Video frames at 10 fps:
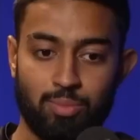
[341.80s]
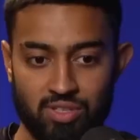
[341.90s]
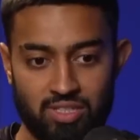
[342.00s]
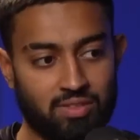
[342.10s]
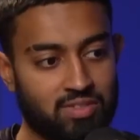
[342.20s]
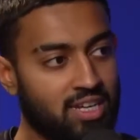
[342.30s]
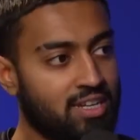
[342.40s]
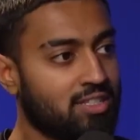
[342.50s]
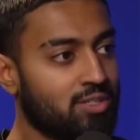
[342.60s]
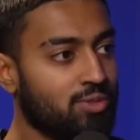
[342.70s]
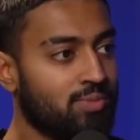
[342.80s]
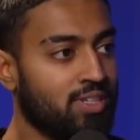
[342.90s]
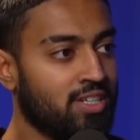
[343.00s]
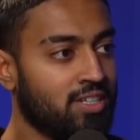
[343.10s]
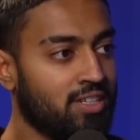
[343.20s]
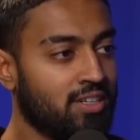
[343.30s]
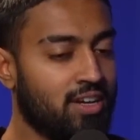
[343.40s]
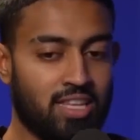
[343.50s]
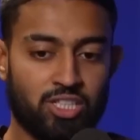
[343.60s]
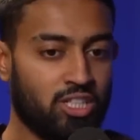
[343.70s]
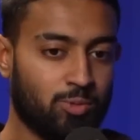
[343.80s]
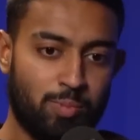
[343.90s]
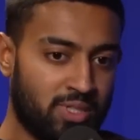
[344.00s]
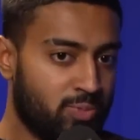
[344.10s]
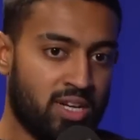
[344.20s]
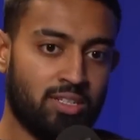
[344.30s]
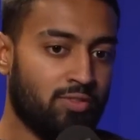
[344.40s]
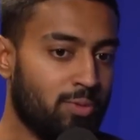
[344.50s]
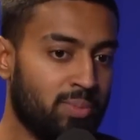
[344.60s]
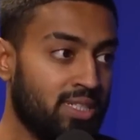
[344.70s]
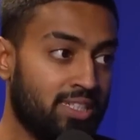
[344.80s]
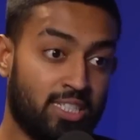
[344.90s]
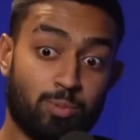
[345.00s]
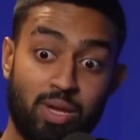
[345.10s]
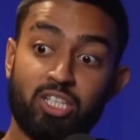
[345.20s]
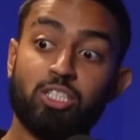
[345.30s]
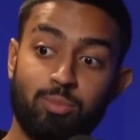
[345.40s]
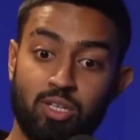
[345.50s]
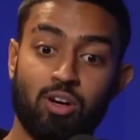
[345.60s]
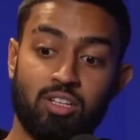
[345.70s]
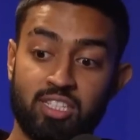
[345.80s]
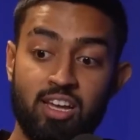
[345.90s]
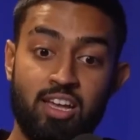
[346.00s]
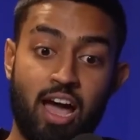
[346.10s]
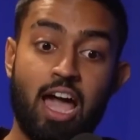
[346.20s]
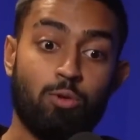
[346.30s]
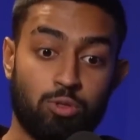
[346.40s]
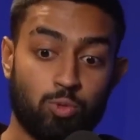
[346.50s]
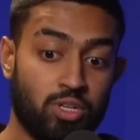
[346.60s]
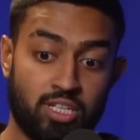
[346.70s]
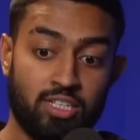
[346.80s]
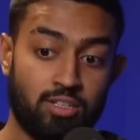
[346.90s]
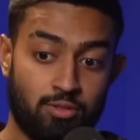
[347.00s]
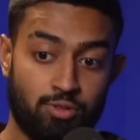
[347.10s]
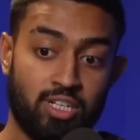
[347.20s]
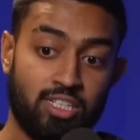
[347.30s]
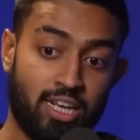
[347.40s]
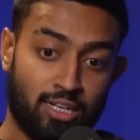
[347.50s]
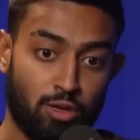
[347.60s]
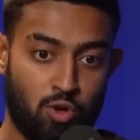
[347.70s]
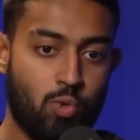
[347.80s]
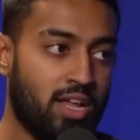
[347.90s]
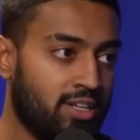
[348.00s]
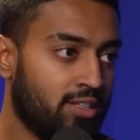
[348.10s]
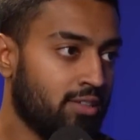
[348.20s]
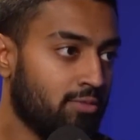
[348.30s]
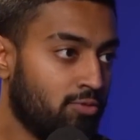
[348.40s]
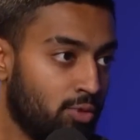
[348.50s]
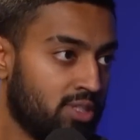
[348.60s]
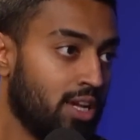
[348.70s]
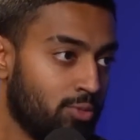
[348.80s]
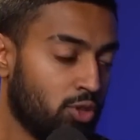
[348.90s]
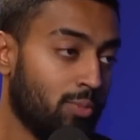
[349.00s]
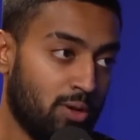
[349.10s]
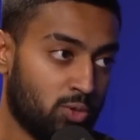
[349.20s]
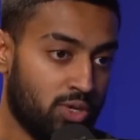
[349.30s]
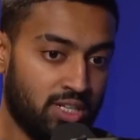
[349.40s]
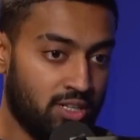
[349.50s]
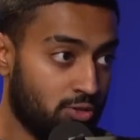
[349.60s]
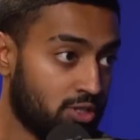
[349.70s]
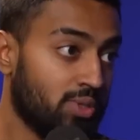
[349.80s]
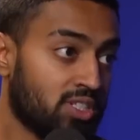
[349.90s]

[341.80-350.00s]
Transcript: positive sides to him. And that changed my perspective completely, especially because I was working a really like low-end full-time job. I was working in customer